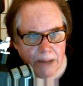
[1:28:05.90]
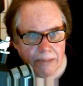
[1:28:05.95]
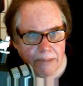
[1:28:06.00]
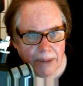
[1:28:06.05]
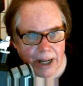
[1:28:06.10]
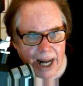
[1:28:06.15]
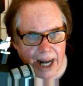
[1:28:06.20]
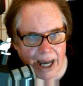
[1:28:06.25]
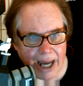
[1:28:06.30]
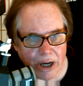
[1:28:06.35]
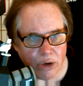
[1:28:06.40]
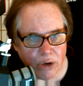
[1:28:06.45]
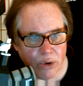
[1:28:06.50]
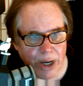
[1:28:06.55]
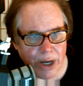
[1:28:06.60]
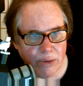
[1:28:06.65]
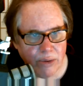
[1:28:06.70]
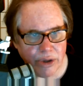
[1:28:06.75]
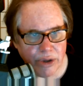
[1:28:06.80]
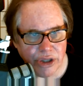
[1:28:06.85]
But I
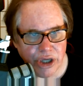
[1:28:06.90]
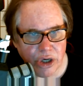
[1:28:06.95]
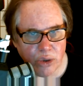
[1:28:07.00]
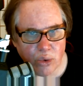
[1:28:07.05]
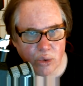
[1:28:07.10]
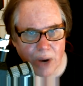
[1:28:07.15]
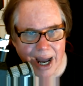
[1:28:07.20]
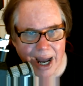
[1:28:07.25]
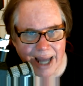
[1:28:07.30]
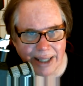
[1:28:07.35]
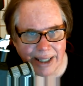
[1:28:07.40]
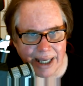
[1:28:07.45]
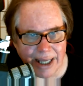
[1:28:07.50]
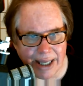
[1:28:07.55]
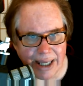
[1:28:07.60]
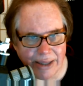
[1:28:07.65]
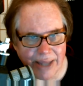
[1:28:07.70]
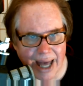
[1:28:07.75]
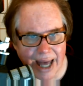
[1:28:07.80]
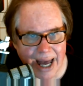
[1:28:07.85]
agree with you,
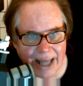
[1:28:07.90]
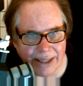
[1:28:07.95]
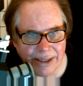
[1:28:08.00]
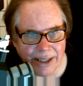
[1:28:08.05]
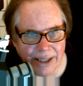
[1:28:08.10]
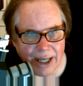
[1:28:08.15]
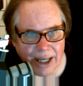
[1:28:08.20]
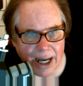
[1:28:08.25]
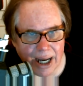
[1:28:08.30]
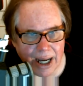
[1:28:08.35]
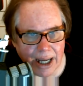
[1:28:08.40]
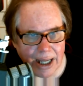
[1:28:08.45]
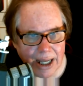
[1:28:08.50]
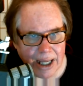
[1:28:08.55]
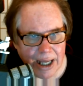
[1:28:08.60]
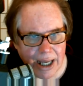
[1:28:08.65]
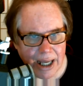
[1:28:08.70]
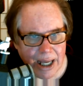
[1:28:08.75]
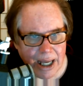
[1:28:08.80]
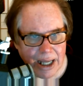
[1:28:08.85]
Randy, that
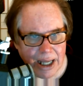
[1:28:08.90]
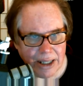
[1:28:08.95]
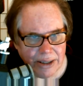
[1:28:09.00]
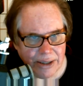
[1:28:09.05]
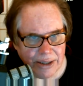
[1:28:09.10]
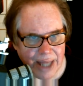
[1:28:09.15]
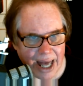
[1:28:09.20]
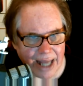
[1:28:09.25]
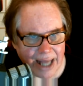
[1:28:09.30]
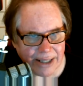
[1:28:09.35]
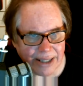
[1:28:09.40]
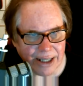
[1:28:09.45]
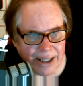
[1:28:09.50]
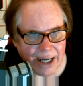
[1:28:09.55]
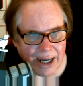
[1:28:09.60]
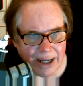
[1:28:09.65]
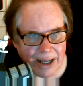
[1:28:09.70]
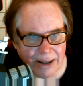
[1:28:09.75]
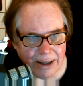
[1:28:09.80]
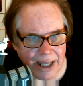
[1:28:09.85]

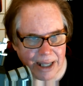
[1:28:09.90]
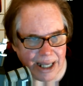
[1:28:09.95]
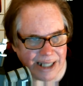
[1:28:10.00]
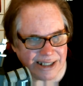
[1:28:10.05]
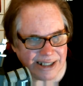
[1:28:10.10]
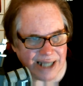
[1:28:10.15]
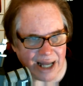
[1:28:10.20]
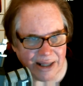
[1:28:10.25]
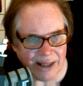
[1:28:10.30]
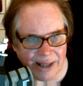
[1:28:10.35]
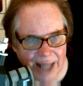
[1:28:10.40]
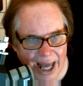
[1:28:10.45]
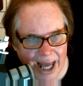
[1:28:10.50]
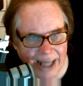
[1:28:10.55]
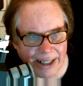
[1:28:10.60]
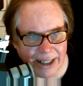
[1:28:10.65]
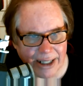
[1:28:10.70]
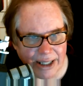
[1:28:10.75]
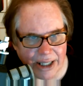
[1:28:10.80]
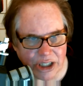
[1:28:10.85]
it's
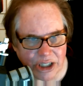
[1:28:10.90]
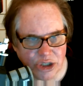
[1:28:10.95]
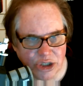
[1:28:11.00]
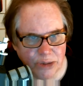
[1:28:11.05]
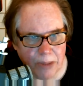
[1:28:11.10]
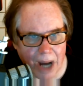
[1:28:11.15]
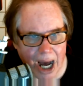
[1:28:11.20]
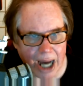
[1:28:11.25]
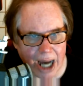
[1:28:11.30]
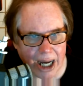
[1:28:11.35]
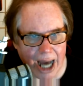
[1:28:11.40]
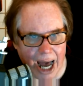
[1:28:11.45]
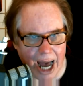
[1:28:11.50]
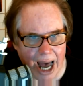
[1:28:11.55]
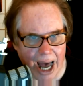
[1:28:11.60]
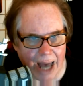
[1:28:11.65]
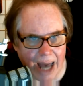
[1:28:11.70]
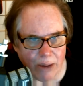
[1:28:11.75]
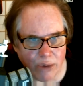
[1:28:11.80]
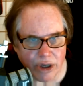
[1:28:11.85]
unlikely that Spa
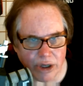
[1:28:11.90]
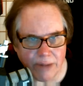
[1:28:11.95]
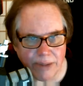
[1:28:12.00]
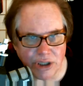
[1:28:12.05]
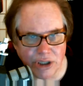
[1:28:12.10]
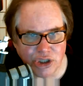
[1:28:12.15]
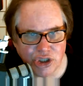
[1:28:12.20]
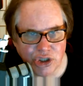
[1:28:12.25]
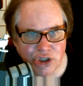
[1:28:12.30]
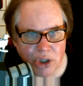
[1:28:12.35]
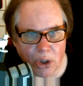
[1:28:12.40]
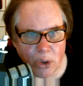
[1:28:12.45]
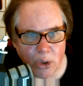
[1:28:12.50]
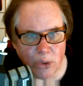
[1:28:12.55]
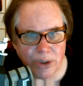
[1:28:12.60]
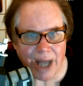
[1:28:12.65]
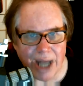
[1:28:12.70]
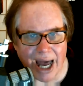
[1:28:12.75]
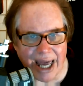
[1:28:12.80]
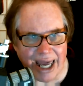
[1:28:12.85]
Guy would have been
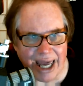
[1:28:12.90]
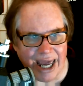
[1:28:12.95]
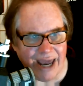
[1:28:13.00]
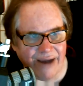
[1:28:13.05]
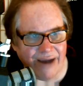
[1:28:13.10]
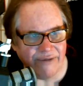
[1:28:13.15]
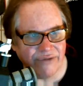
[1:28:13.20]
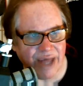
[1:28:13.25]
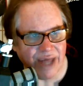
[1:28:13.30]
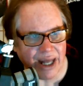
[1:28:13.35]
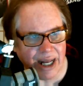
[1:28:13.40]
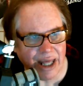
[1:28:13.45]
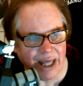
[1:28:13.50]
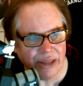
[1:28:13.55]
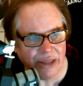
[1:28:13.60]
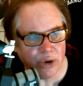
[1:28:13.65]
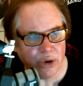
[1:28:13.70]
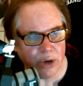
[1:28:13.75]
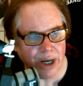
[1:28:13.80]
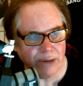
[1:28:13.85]
so naive that he
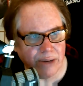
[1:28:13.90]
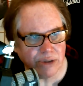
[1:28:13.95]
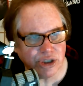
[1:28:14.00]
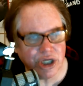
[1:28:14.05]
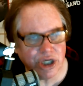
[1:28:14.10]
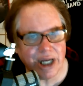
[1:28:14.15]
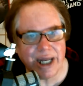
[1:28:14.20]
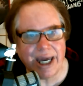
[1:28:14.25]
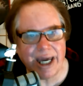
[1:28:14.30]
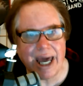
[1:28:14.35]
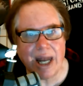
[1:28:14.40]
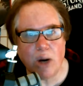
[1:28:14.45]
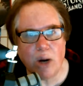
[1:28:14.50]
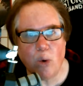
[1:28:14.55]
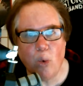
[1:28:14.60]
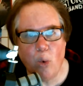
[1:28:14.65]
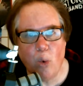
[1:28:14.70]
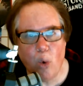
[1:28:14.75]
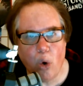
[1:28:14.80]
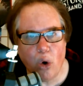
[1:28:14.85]
thought he was going to get a
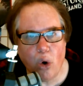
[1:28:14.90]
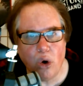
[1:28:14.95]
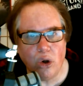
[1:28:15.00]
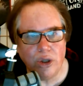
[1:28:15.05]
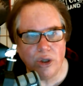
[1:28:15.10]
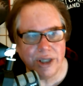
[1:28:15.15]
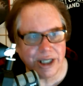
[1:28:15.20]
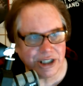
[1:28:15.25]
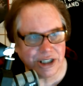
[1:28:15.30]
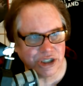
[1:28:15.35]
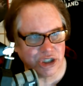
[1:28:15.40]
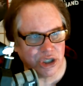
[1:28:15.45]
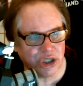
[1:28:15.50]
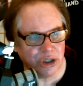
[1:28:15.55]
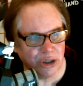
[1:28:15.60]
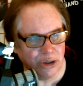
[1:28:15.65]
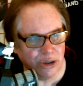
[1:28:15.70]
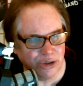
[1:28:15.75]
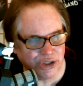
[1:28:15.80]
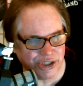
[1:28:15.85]
world
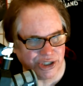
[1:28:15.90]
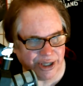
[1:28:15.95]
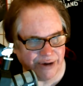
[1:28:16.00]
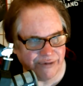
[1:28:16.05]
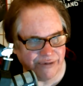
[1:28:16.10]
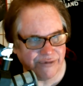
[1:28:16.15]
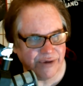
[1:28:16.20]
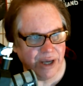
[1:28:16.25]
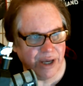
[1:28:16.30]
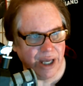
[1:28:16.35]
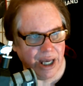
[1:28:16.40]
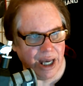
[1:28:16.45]
exclusive